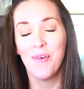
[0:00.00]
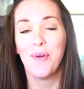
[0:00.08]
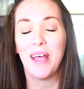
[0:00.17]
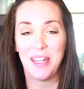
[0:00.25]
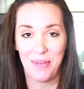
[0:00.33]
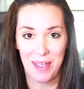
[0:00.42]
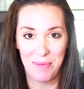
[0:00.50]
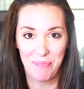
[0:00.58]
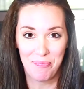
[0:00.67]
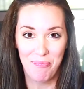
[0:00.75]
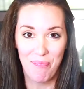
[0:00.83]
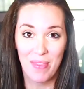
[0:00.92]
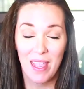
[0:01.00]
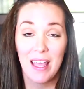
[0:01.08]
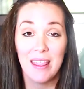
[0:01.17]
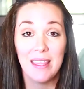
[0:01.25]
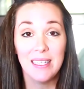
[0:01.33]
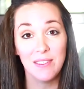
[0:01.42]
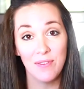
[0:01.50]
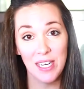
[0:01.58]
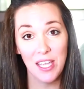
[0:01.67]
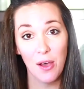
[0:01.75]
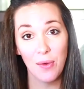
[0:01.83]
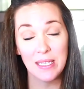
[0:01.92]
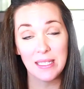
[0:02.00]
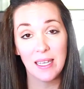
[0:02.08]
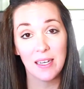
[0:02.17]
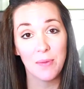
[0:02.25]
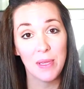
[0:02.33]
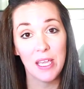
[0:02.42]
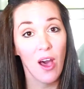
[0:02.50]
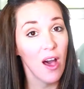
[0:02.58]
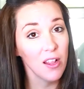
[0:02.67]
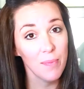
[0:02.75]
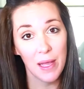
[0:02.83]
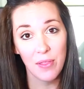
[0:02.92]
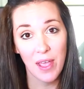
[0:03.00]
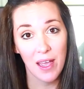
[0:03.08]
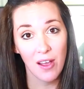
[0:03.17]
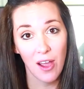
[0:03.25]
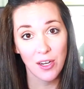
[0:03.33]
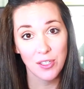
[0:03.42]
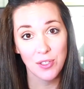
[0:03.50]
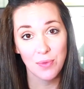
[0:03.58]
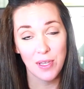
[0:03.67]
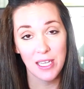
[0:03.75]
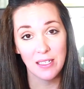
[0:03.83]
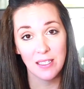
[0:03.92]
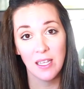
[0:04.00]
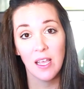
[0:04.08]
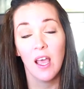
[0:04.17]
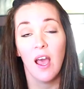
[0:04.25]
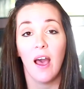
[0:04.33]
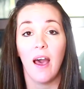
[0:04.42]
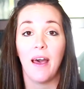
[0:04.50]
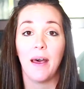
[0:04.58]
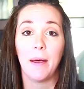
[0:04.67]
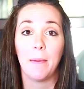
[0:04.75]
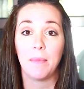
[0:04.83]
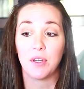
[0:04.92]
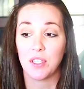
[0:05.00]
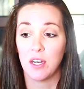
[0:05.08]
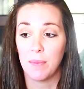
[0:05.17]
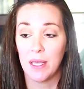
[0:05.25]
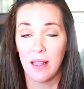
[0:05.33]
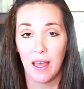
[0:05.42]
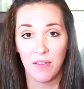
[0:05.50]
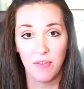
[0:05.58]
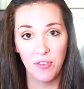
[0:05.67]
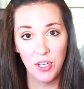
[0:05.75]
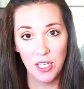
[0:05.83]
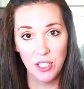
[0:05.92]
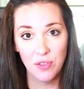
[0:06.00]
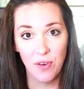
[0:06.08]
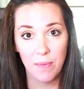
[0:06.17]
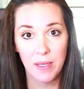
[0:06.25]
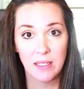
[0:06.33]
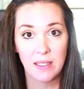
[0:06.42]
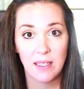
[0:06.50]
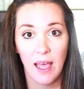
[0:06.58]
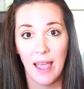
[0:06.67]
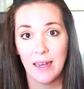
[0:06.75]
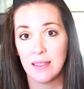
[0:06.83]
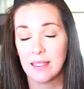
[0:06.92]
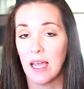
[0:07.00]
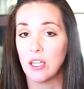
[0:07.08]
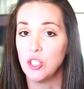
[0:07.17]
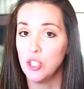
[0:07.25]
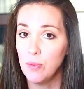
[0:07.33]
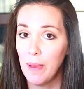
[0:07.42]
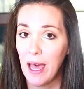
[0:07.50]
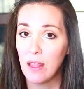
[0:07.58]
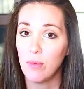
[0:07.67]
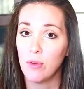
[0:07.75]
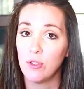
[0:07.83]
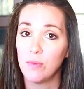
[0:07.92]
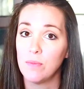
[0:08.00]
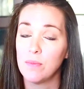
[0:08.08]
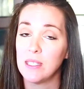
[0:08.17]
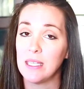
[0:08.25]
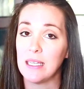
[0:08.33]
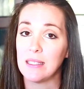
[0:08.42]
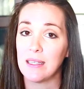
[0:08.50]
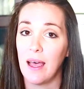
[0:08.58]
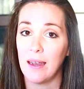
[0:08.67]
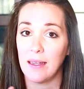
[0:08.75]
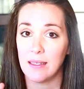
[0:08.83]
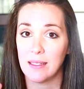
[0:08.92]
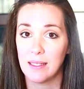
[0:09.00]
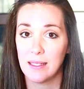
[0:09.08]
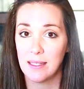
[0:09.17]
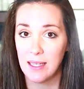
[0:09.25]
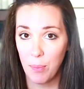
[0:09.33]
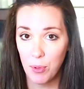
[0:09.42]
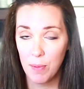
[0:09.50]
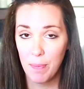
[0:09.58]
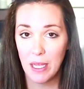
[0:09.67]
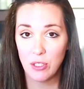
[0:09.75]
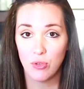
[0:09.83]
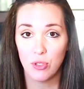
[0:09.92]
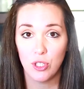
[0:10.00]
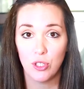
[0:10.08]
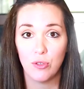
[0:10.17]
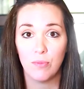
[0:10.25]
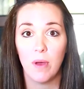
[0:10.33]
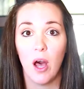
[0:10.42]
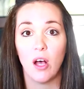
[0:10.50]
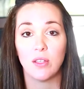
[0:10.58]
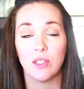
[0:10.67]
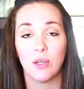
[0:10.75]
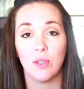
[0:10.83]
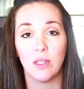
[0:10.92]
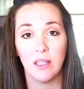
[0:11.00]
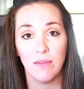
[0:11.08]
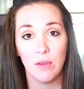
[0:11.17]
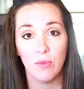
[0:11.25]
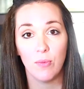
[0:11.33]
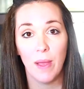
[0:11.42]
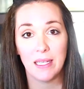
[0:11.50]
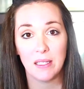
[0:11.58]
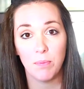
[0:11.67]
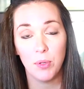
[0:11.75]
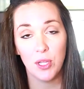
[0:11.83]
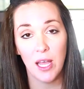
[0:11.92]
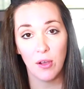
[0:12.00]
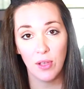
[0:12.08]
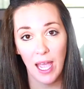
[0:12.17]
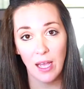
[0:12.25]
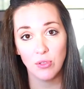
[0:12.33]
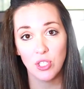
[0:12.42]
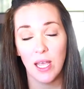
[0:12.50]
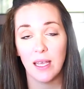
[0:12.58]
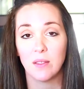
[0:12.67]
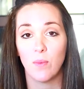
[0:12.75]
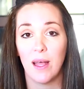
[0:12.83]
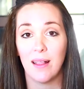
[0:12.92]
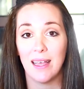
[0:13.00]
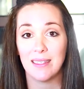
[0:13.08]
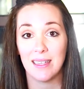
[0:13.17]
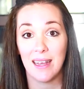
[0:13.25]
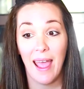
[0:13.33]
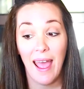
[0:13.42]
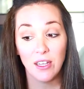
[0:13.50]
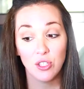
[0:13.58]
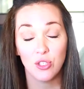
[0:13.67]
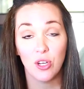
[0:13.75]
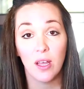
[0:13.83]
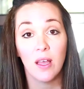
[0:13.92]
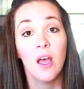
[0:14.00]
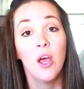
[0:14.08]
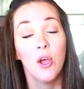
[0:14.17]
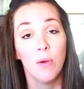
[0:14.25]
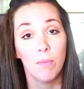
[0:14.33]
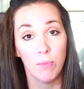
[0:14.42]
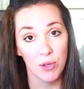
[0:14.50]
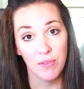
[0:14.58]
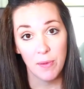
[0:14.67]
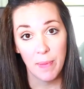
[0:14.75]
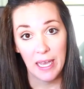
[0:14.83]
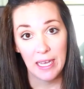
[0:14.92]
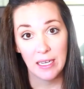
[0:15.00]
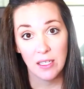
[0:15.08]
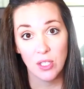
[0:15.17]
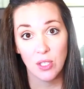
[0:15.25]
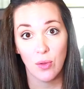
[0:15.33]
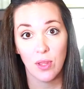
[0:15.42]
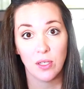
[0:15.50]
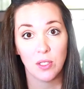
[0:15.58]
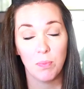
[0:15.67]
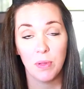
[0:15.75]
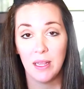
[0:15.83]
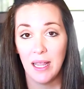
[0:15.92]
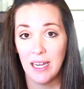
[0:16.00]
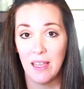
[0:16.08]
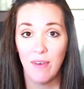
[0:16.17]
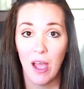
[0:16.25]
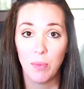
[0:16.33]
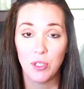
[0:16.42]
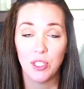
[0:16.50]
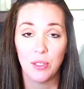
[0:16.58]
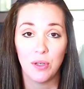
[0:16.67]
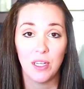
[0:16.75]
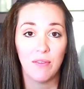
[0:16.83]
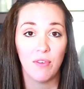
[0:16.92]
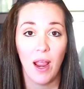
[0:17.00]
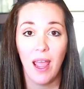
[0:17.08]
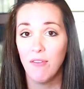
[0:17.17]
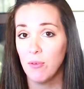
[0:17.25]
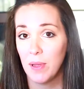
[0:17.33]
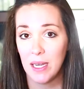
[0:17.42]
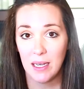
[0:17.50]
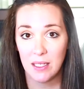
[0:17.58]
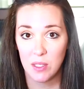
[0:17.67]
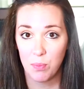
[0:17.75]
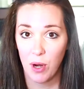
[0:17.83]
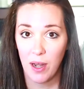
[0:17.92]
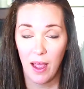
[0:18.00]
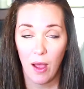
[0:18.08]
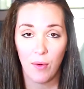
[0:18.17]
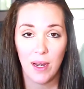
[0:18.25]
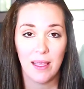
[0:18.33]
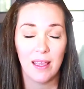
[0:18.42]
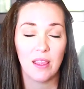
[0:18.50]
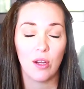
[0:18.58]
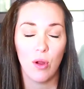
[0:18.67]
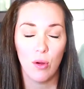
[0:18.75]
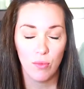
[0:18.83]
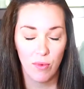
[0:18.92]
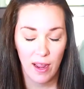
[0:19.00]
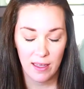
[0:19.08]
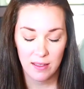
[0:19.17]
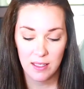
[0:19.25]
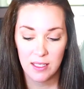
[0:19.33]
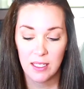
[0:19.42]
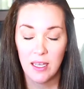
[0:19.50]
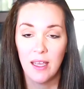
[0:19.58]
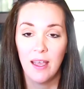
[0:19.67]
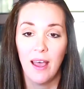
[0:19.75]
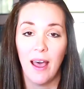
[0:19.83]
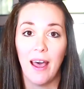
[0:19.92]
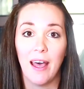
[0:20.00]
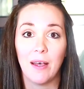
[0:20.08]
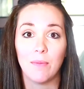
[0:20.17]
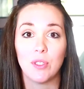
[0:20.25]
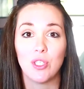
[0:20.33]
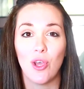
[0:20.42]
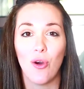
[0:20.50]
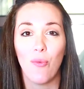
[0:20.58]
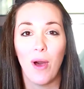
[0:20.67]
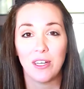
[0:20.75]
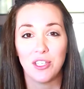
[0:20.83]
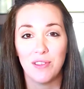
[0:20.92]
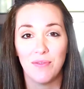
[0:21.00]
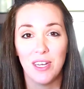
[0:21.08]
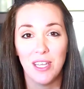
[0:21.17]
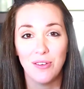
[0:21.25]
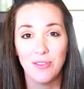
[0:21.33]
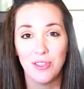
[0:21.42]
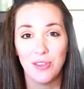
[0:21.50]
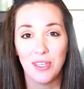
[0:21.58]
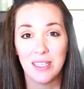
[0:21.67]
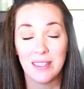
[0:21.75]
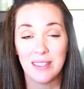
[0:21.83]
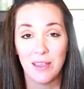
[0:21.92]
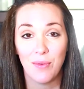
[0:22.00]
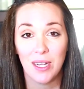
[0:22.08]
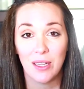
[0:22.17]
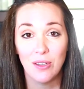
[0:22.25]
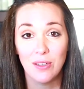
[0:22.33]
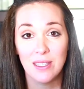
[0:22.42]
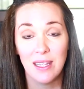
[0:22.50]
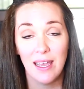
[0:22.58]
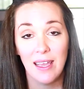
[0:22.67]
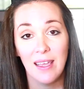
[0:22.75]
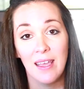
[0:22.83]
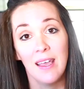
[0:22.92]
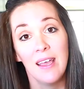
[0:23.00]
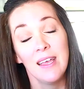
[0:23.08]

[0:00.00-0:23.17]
Well, anyway, this video is going to be all about that Cars suite. There's going to be a lot of footage from inside. It's got 2 bathrooms, it's got a separate bedroom, also the living room has a pull-out couch as well as an extra Murphy bed, so there's plenty of opportunity for everybody to spread out and get their own rest. So watch the video so you can see what it looks like.